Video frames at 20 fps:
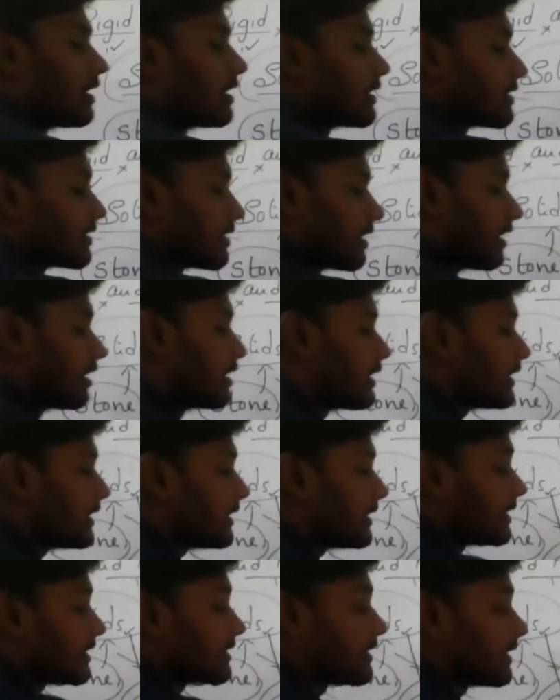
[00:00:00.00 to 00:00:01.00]
A solid
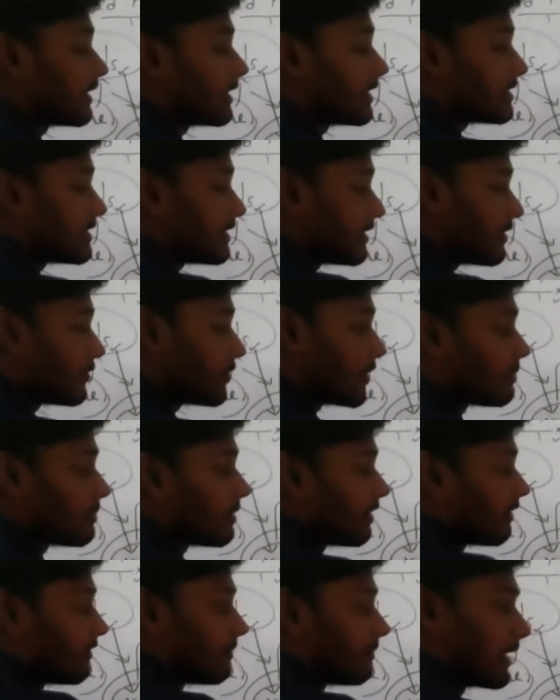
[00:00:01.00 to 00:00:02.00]
is a rigid form
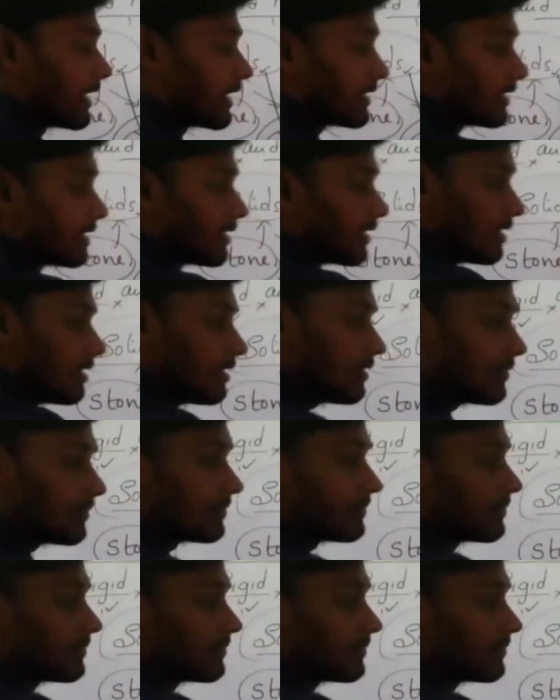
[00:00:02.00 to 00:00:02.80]
of matter.